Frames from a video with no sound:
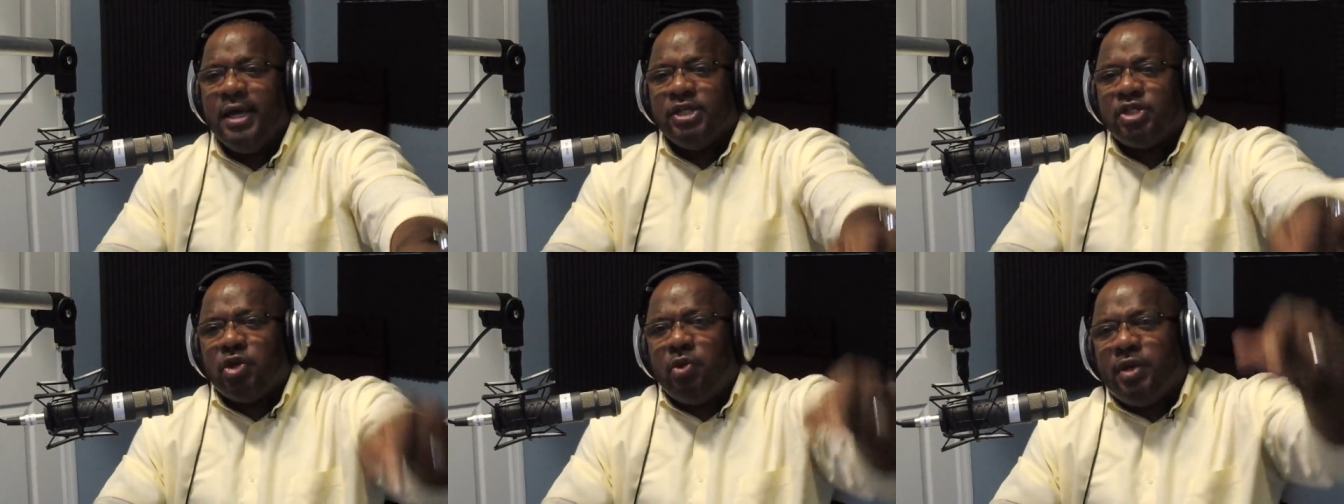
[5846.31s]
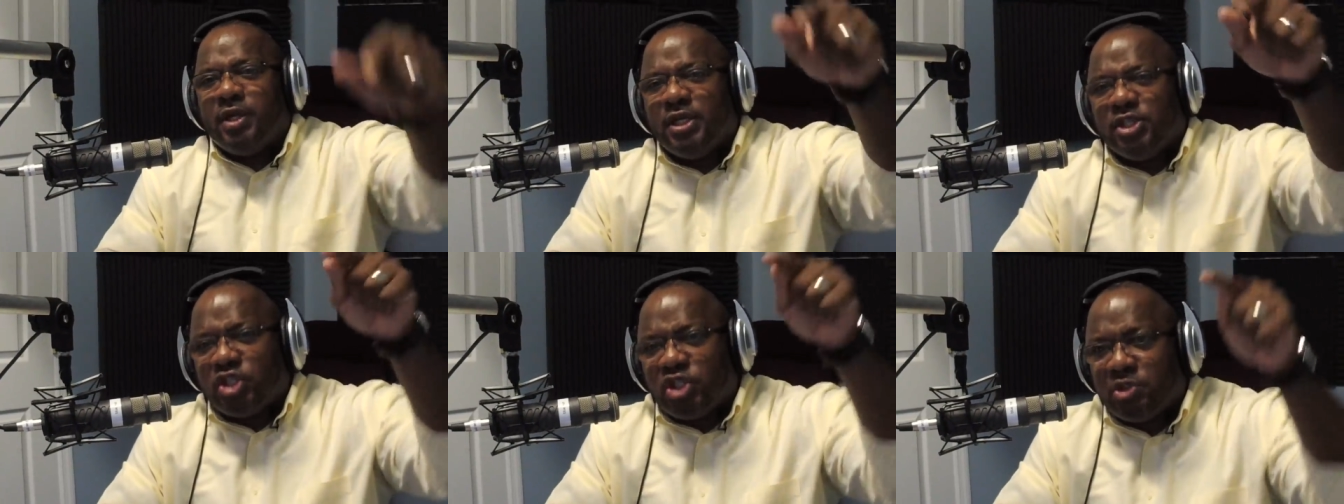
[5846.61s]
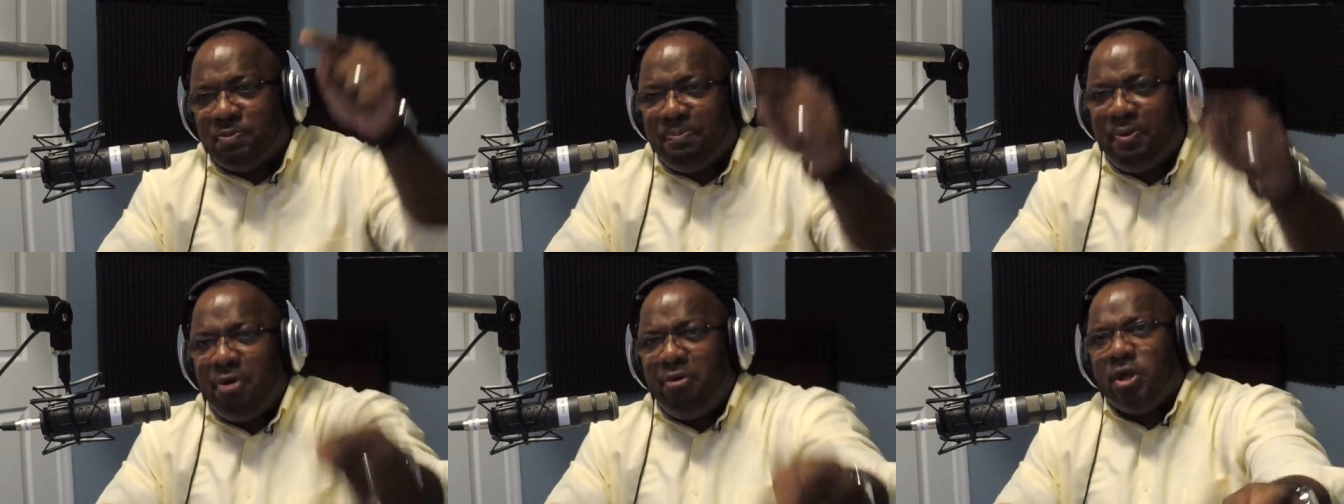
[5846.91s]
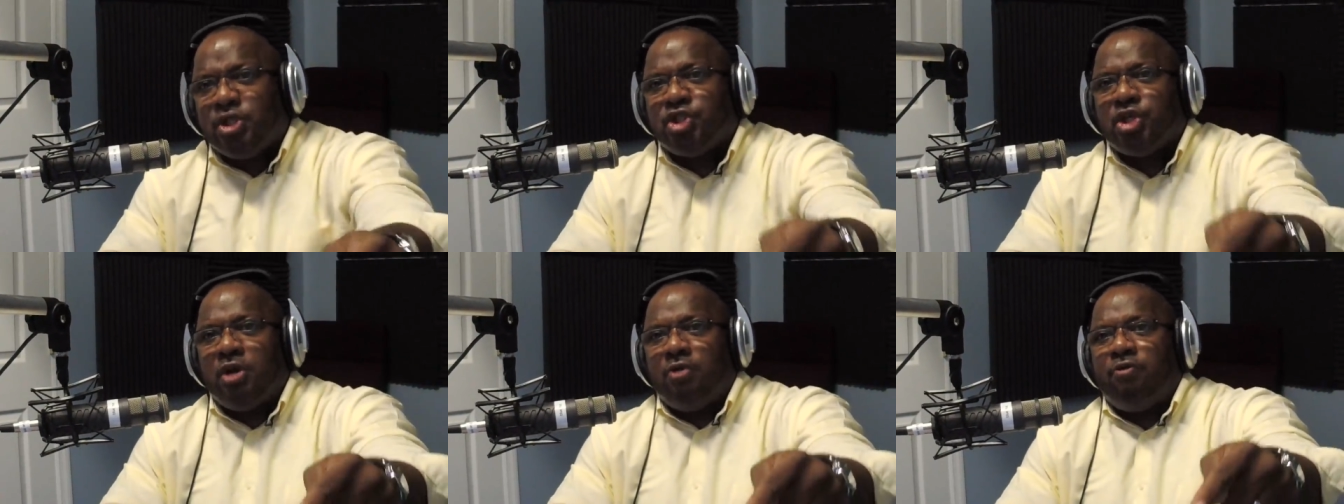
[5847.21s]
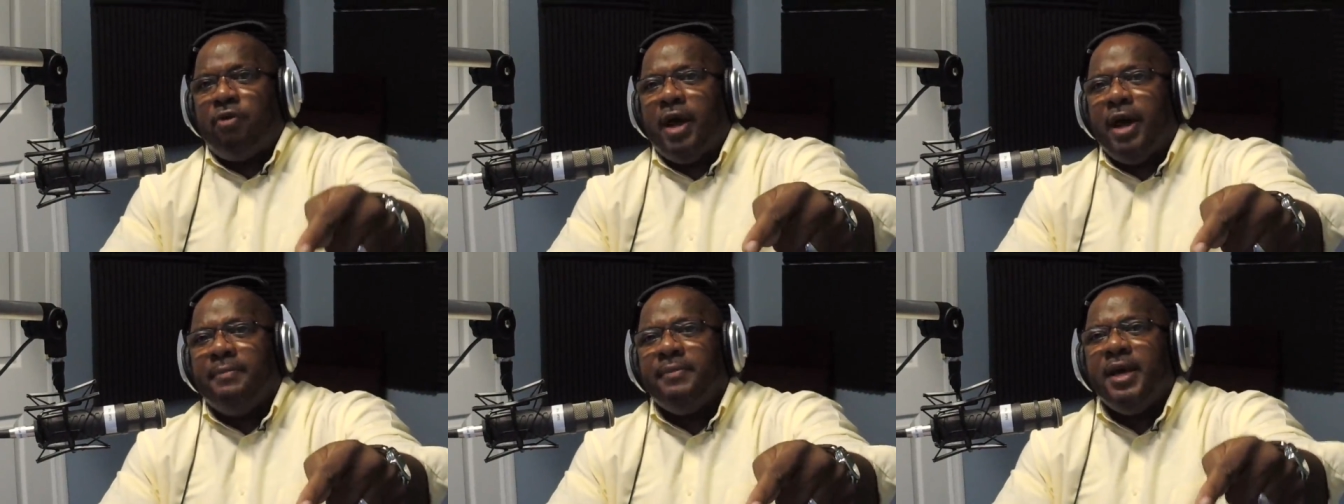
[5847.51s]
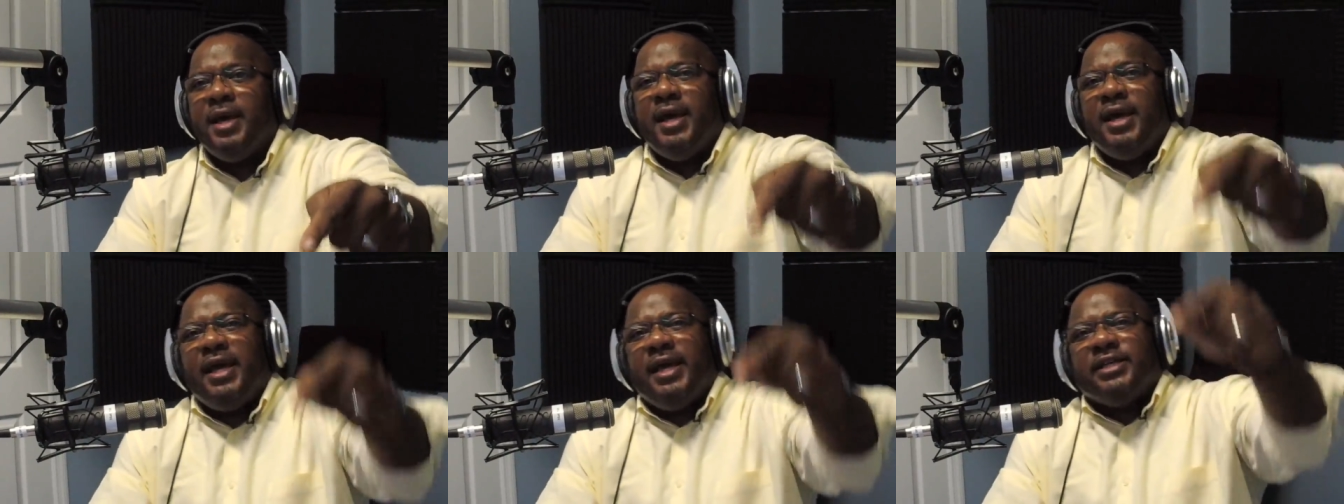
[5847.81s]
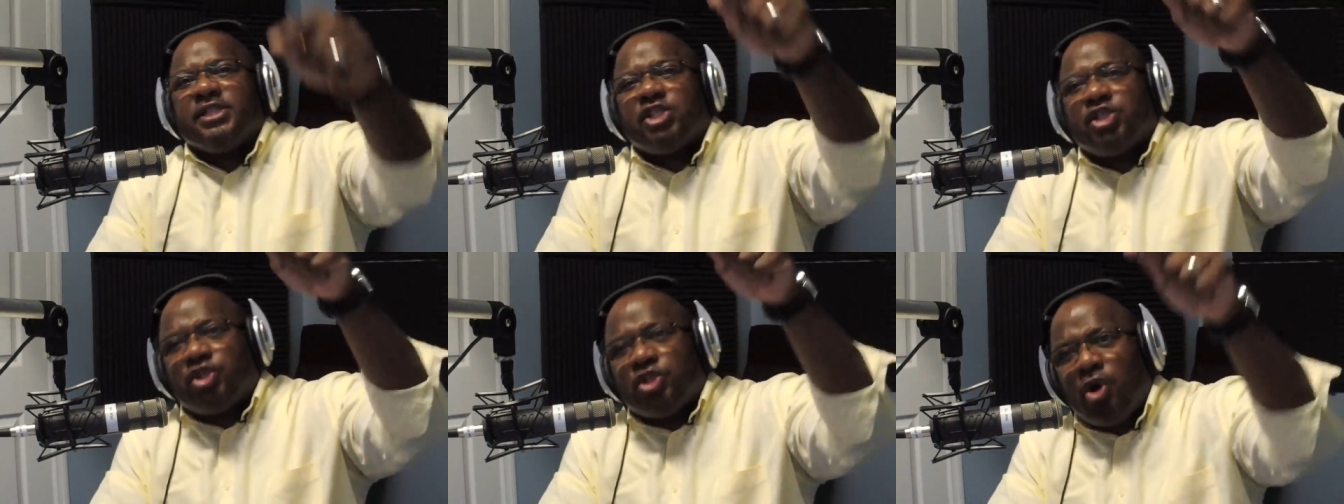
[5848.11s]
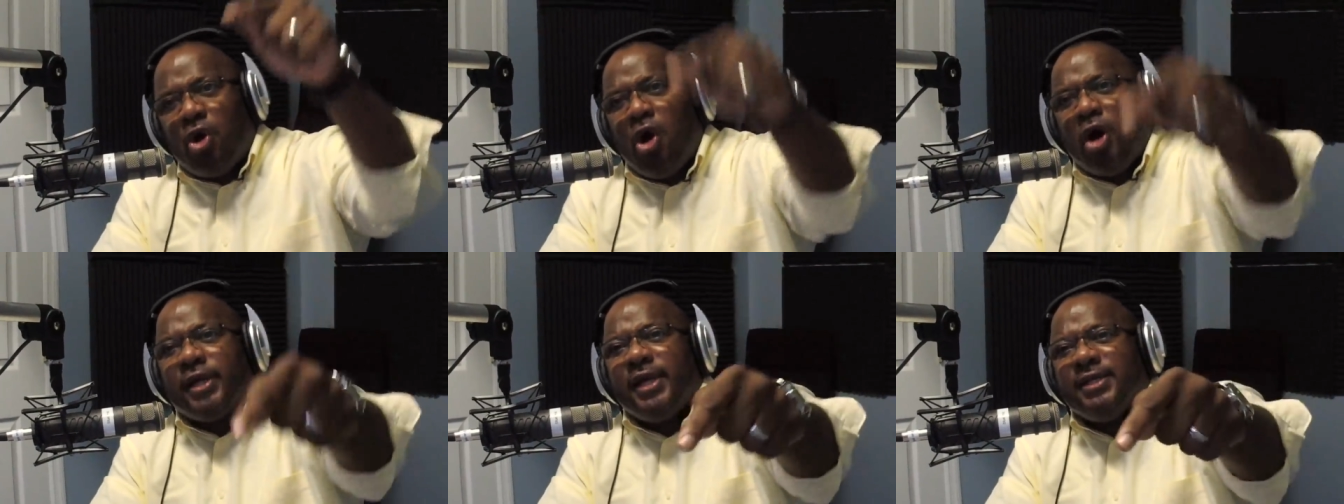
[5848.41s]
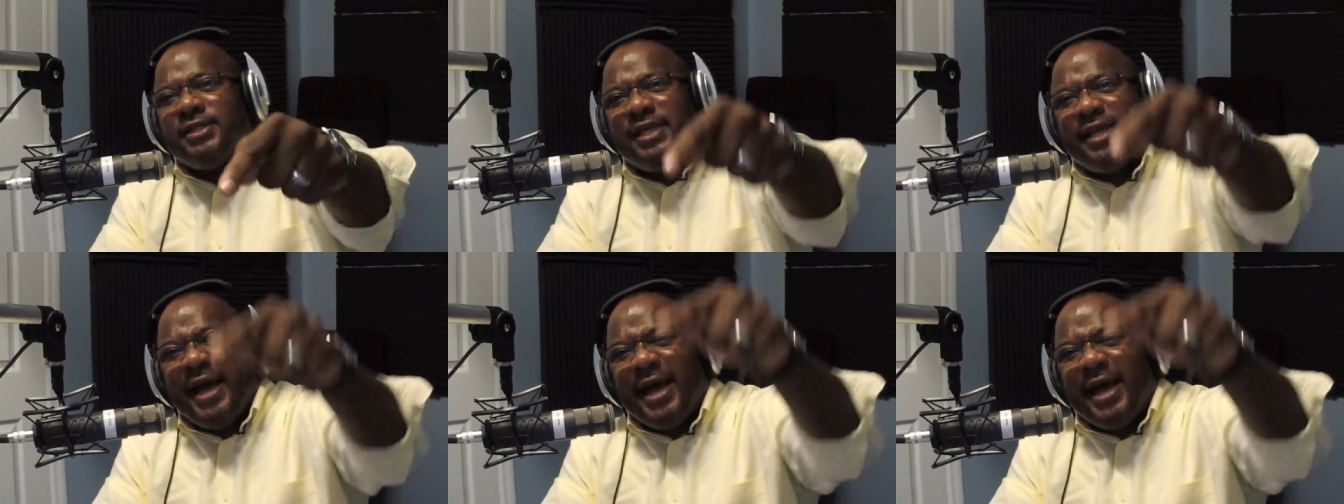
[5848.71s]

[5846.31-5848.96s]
so in the spiritual realm, he is talking to